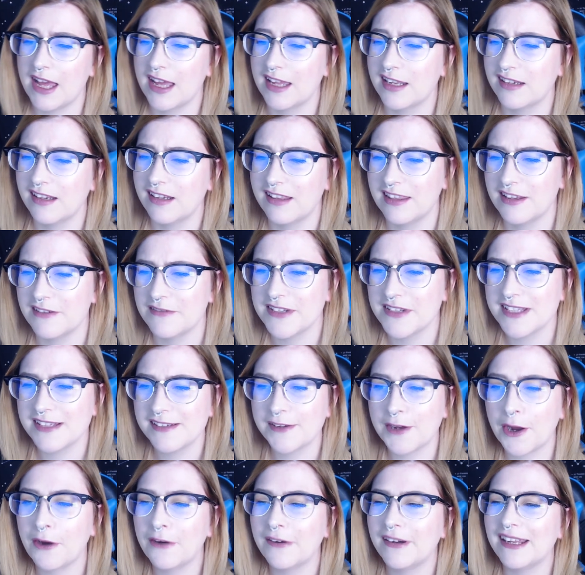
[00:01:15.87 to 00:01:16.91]
and there
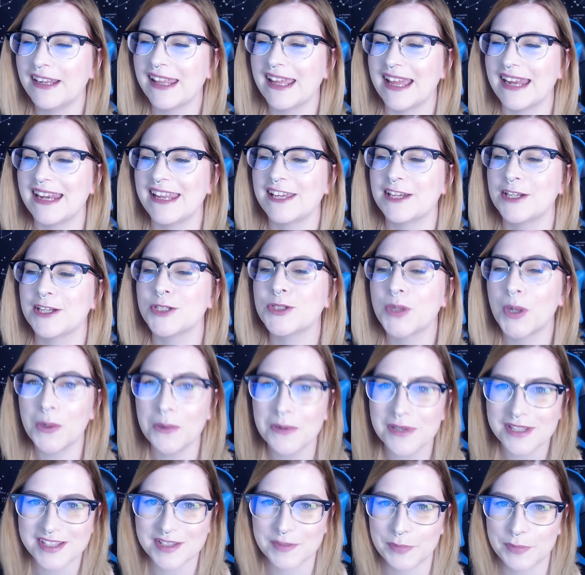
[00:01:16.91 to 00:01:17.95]
isn't currently any
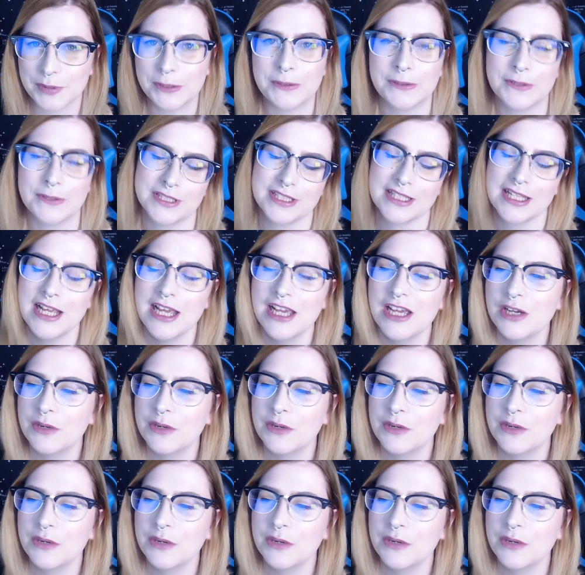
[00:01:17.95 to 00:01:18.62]
controller support,